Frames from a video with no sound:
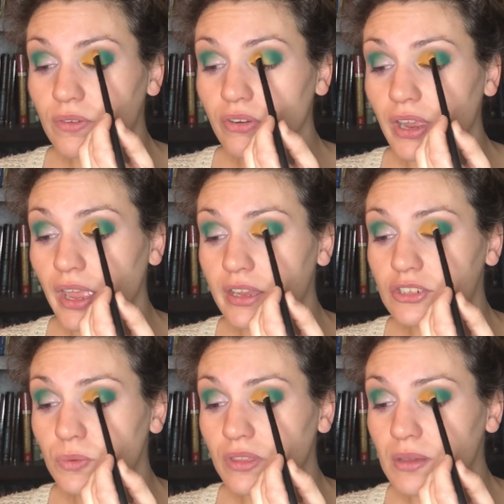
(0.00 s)
very
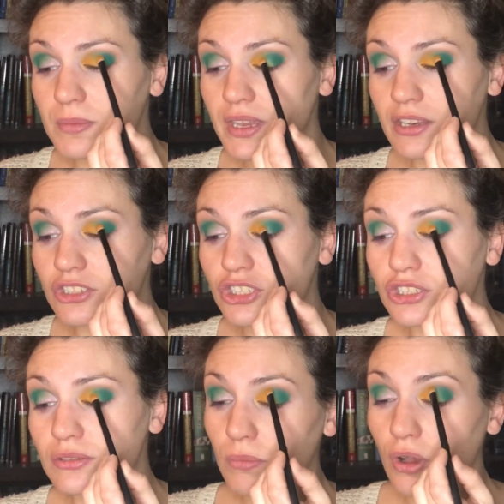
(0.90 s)
edge where they meet in
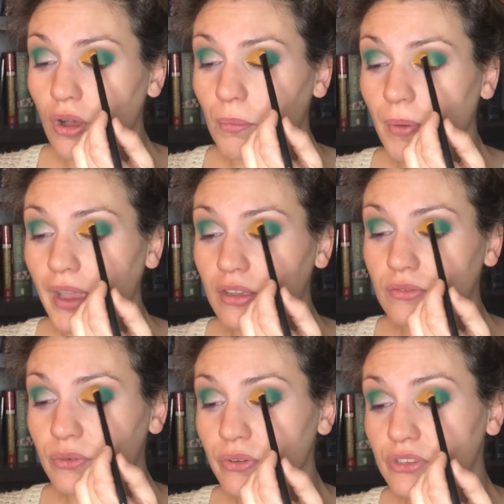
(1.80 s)
small back
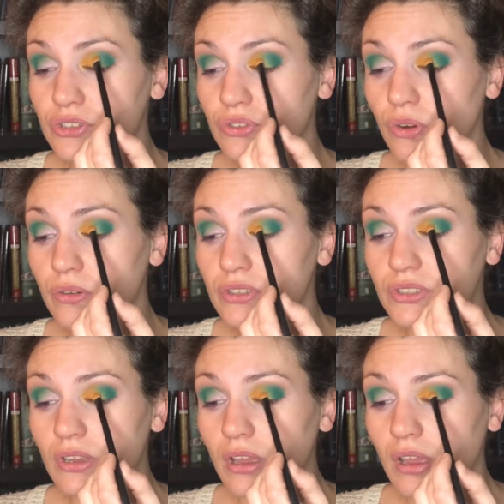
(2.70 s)
and forth strokes.